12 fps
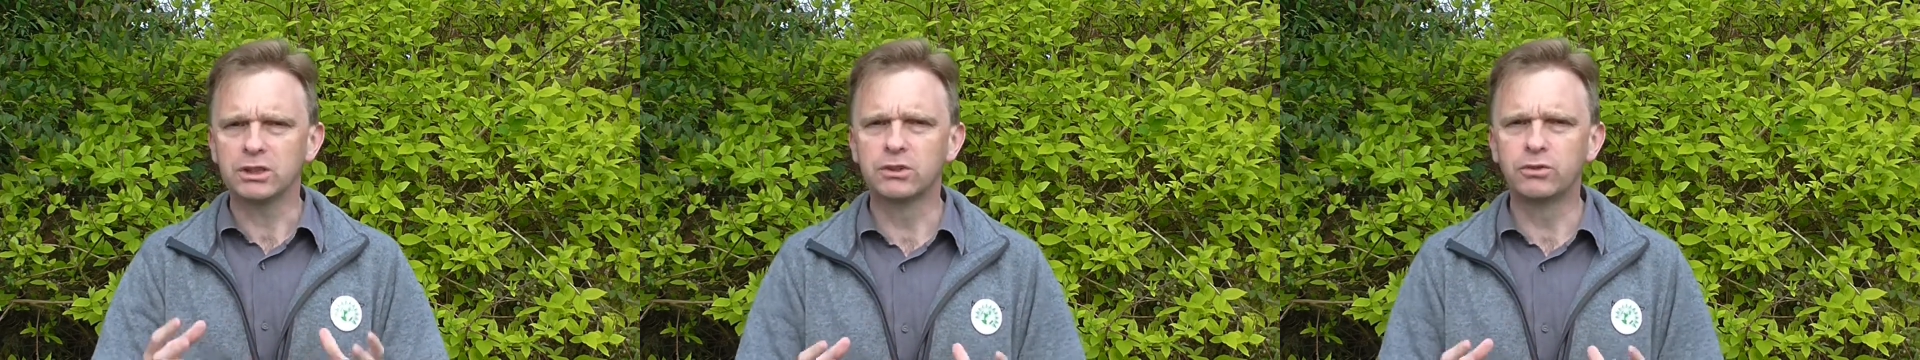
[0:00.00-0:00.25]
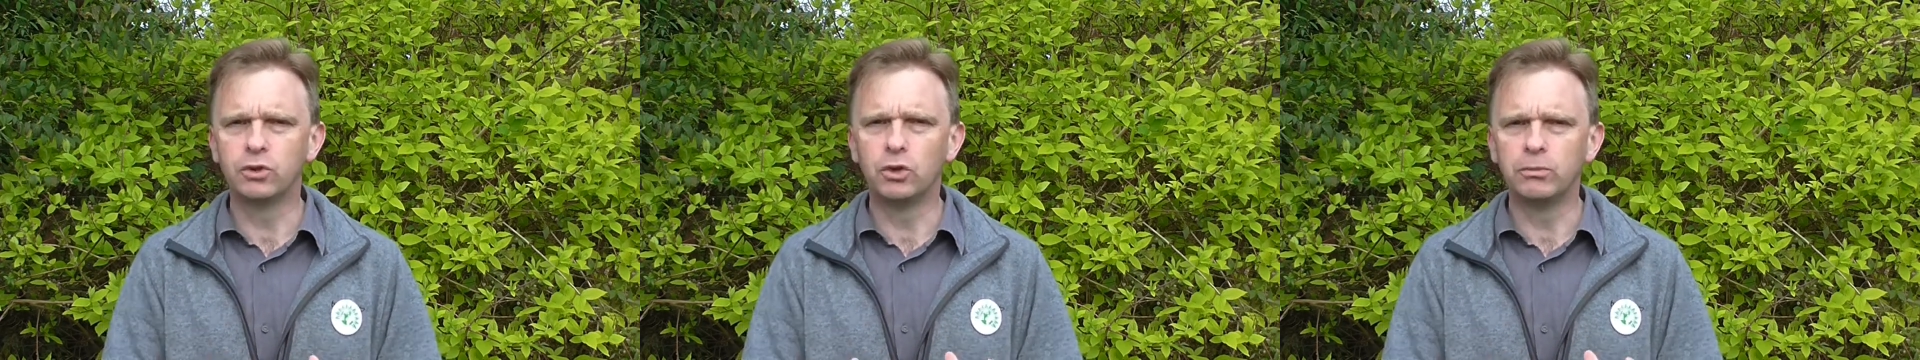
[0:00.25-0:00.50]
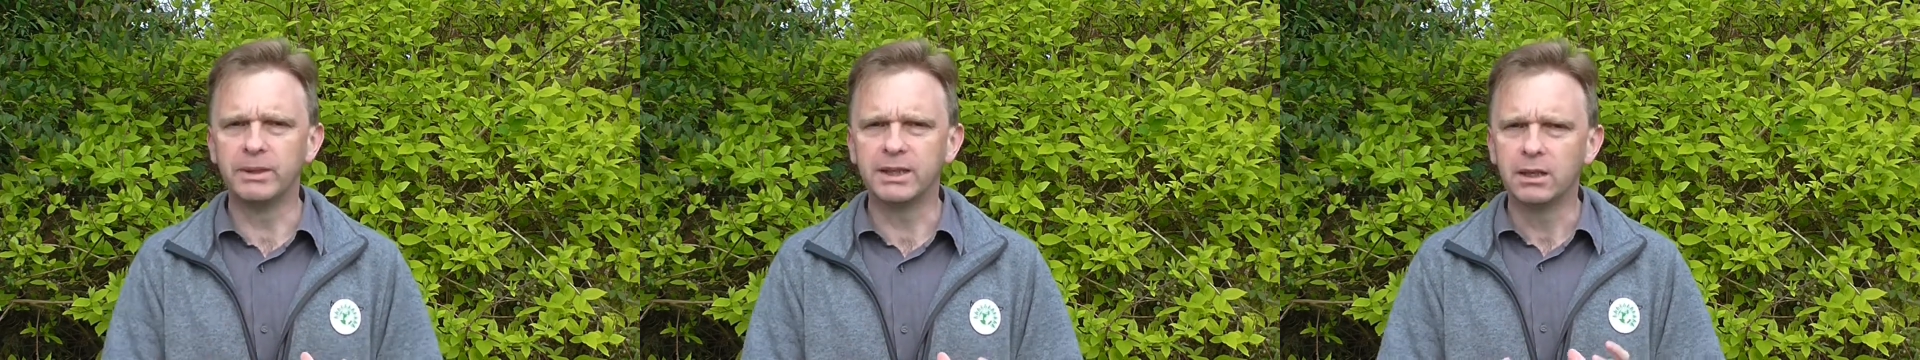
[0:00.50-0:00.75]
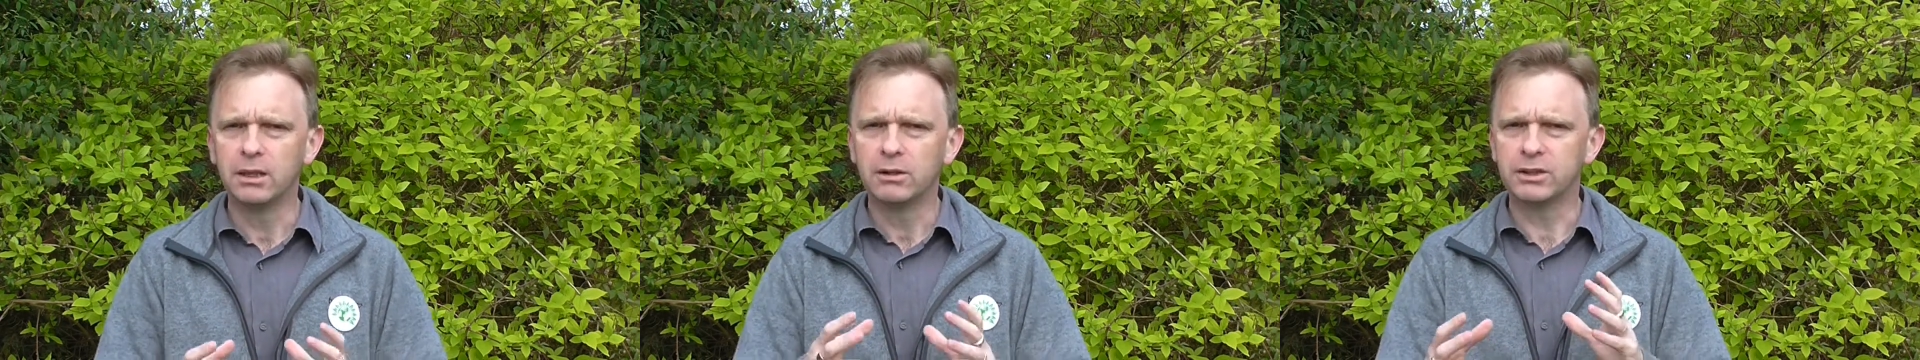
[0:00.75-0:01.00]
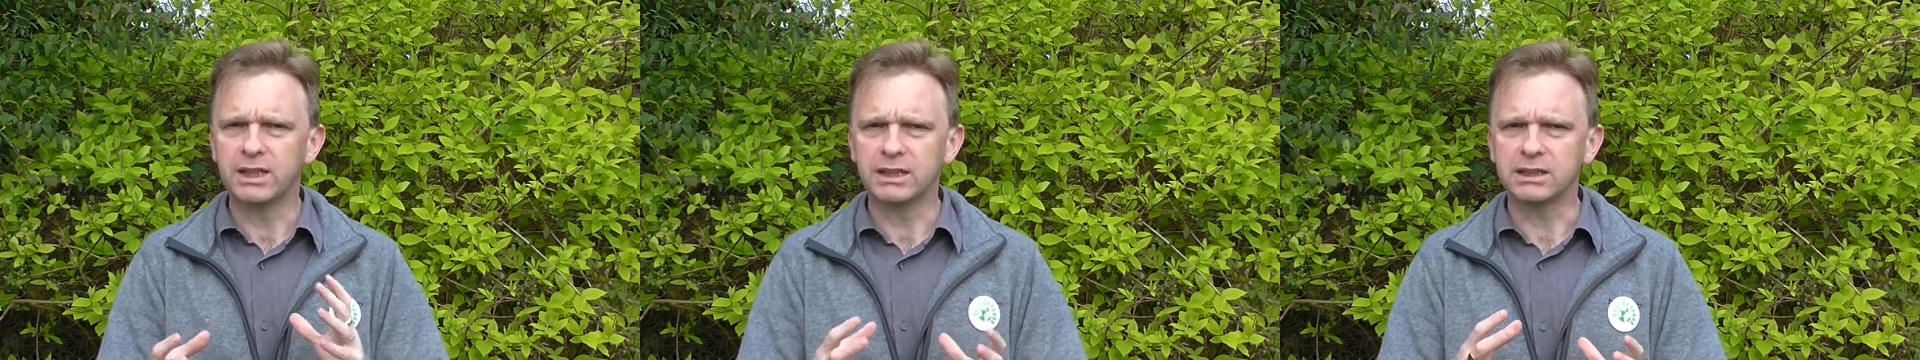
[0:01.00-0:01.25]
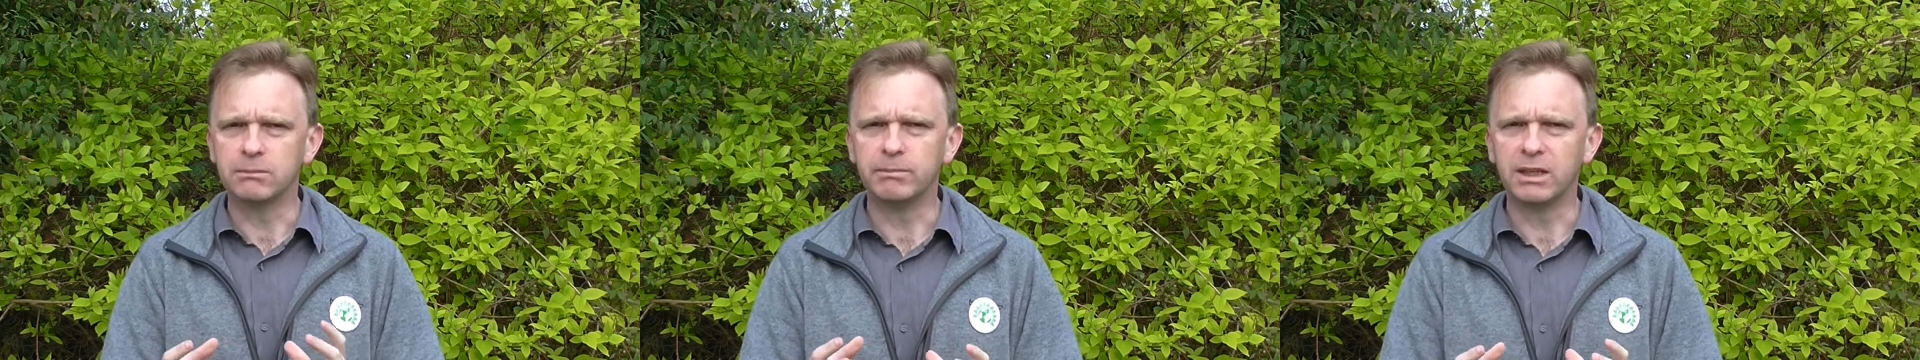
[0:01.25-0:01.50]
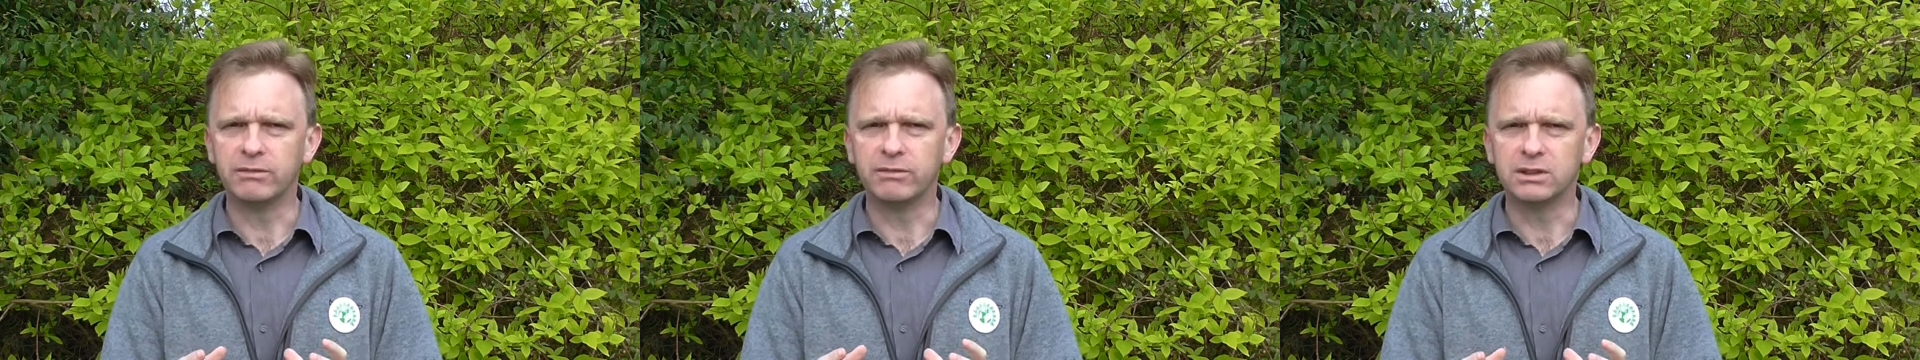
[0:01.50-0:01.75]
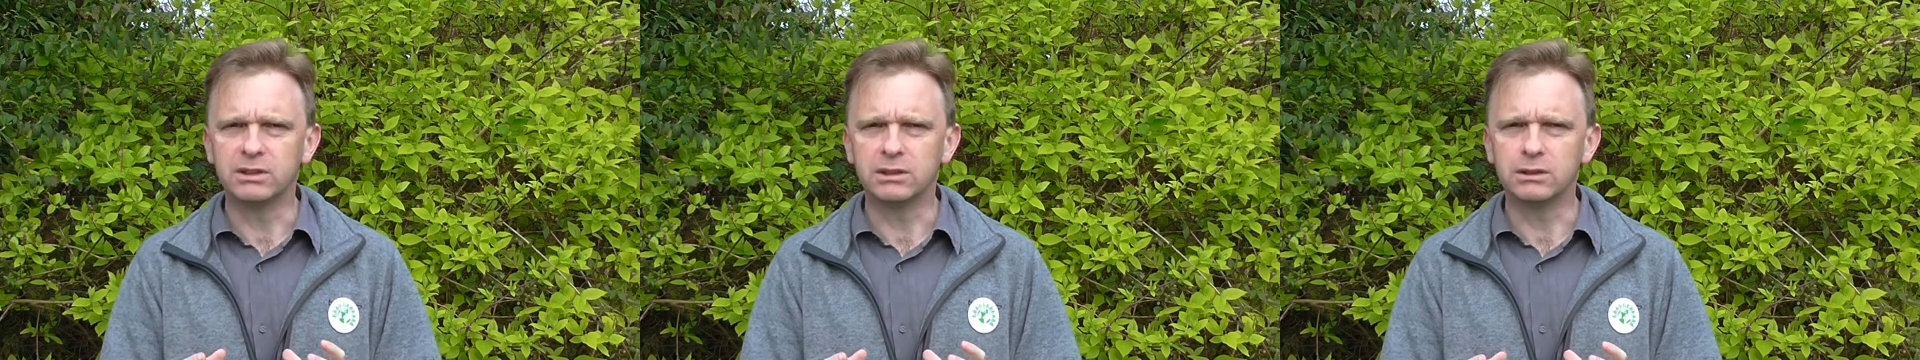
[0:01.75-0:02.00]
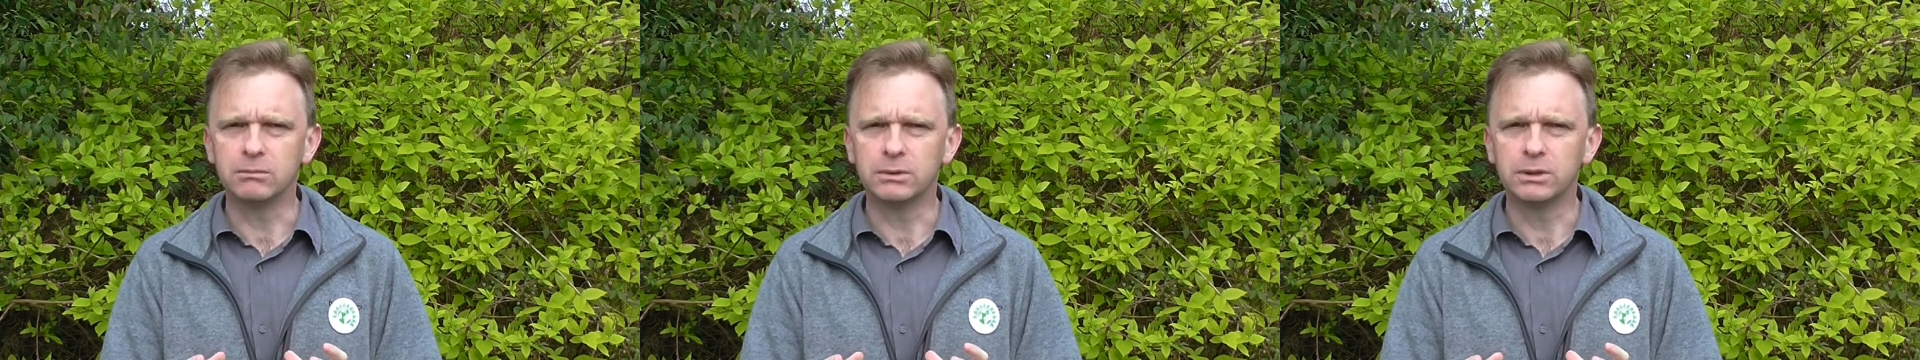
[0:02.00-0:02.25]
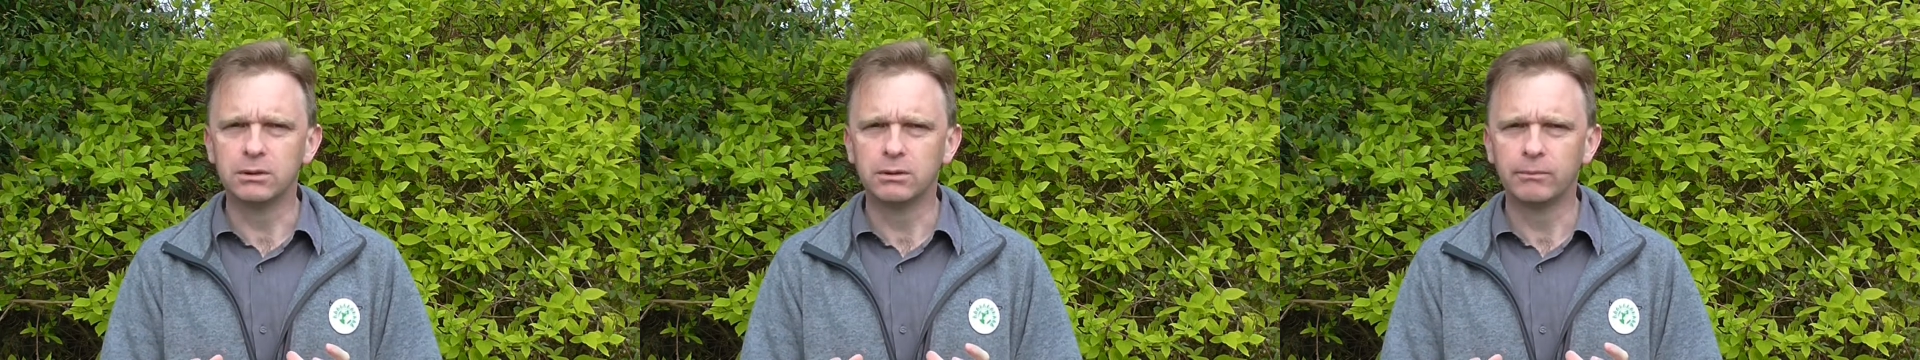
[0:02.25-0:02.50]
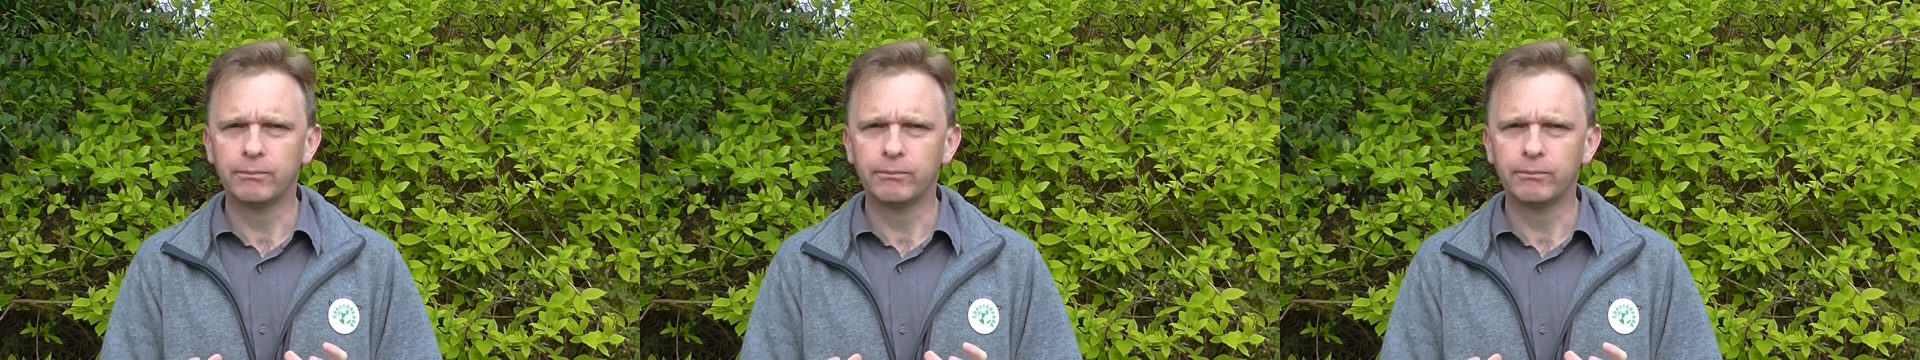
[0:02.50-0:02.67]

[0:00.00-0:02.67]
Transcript: transforming the tax and benefits systems.